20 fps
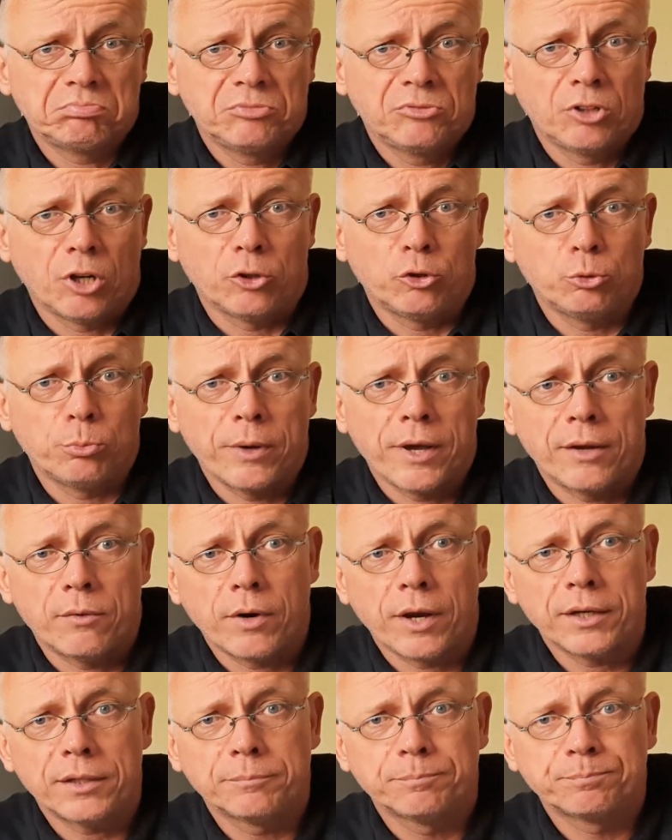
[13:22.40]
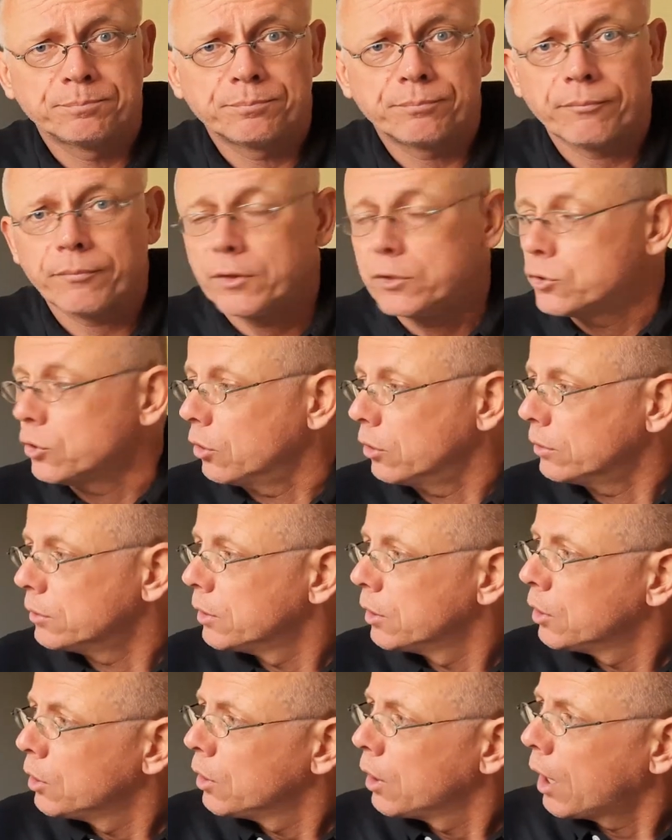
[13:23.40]
Not too bad, right? So
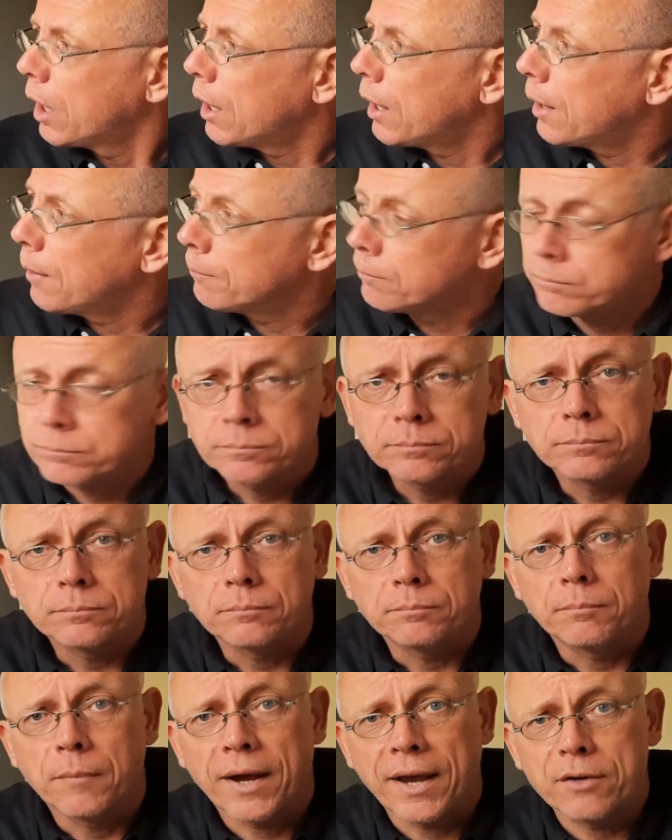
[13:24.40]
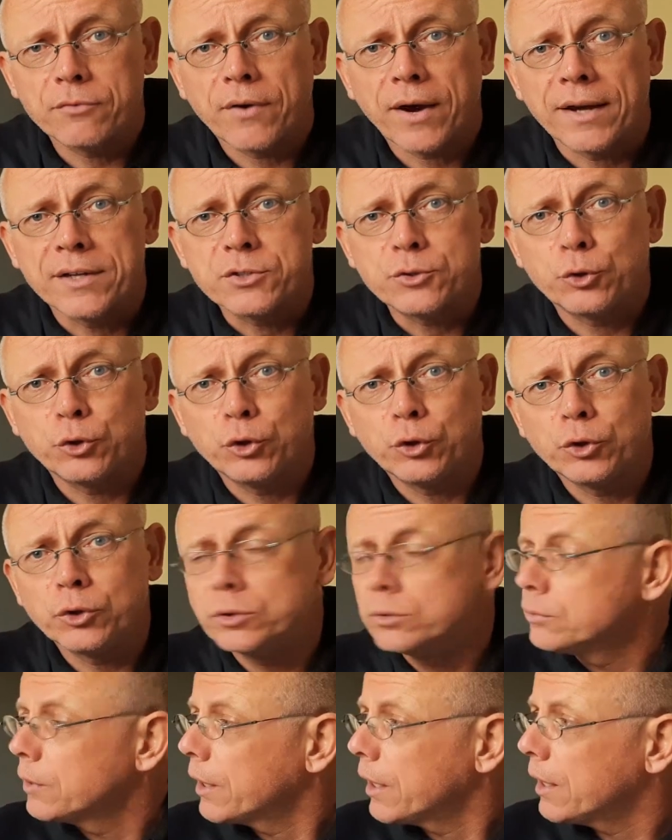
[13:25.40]
my advice to
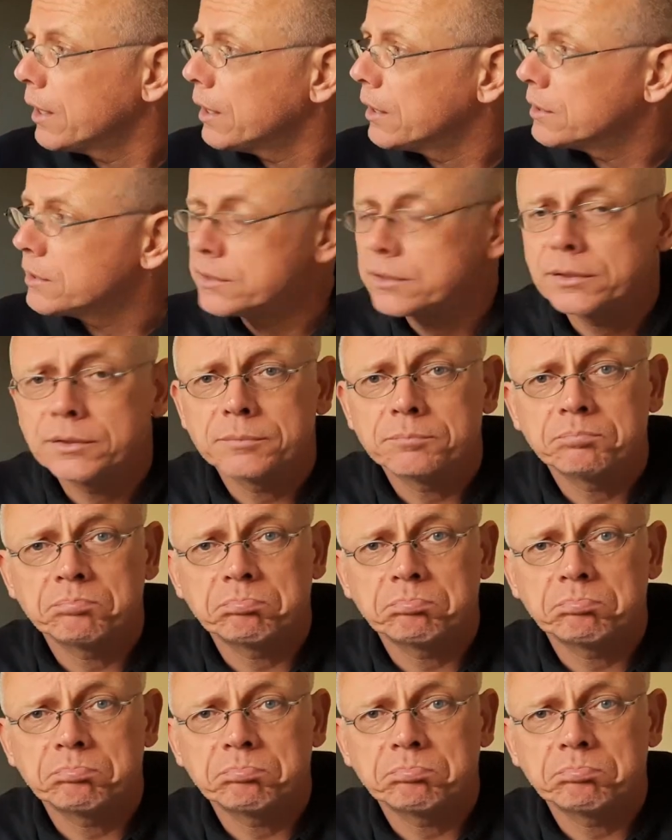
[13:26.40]
you is